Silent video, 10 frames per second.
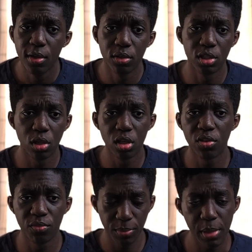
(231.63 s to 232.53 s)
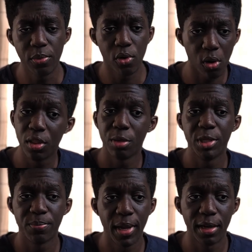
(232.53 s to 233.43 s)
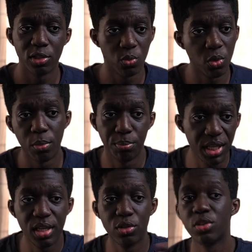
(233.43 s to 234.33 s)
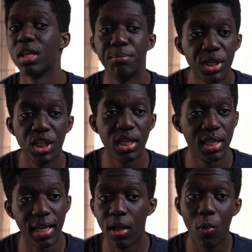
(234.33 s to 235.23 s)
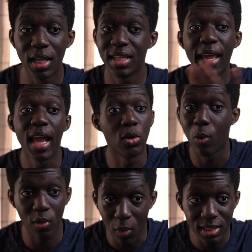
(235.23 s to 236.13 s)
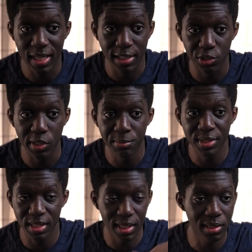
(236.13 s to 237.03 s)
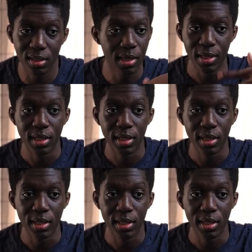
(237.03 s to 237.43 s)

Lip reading: Because a lot of people on the Beast Pirates were beaten into submission, and they had once had dreams, and then